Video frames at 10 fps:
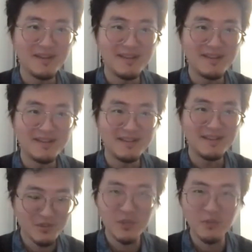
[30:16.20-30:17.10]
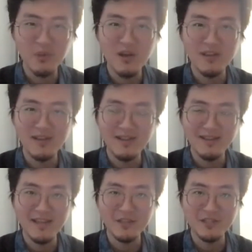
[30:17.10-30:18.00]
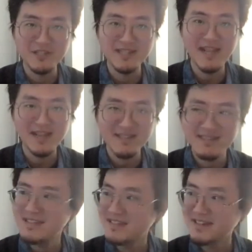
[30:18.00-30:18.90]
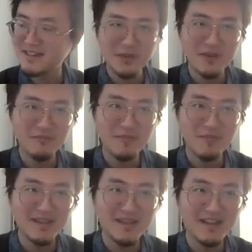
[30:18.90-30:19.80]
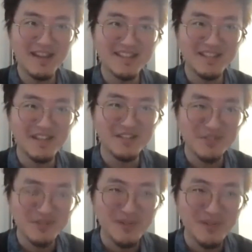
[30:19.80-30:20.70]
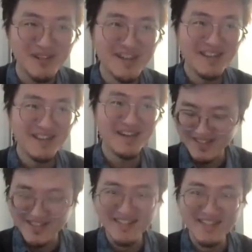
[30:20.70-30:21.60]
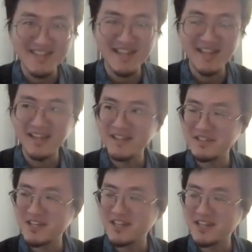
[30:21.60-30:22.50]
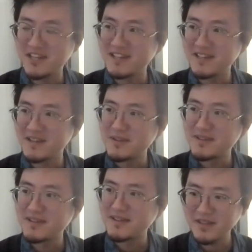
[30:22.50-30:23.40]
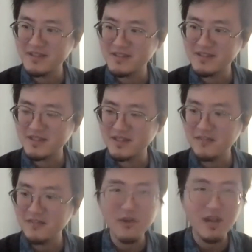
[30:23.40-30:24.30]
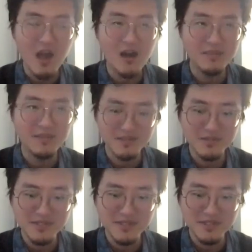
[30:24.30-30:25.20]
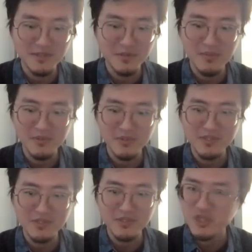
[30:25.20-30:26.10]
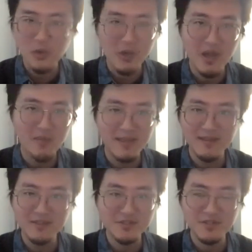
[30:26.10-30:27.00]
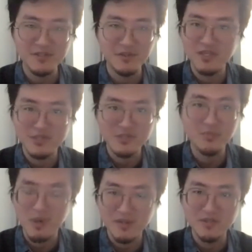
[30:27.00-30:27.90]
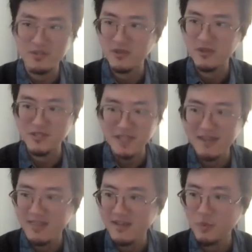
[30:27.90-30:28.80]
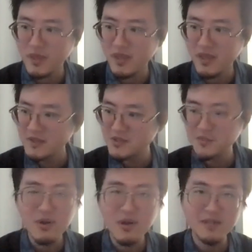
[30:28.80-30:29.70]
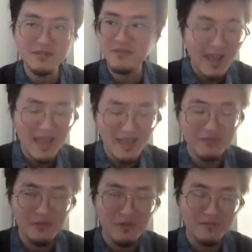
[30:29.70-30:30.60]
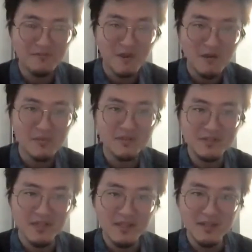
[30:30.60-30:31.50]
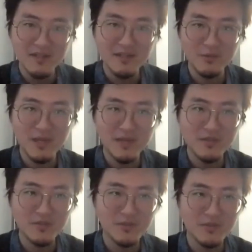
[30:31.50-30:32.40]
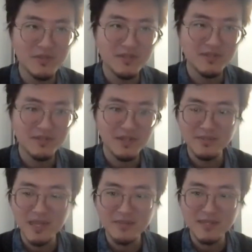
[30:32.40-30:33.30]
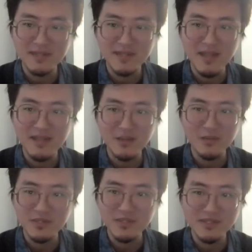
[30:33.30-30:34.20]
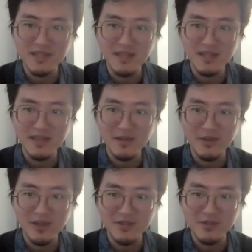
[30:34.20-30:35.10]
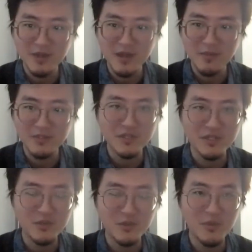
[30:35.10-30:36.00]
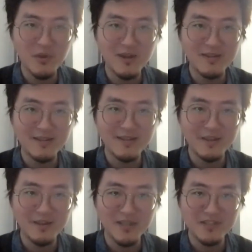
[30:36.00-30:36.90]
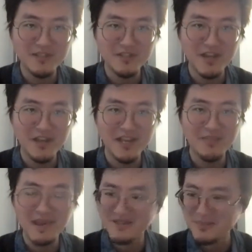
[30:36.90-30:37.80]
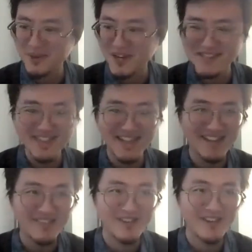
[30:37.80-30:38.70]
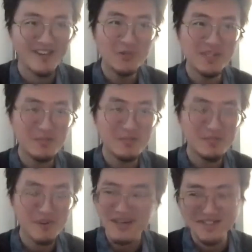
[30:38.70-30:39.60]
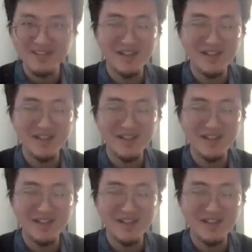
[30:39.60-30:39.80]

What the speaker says: And usually we call it intelligence tax that you have paid as a consumer. It's a slang in China. But it's not very common to see people just showed up and just wanted to learn tea. I think we surprised a handful of farmers in Yunnan too, because sometimes at the end they were saying like, okay, so how much tea do you want? And we can start talking about the price tag or wholesale prices.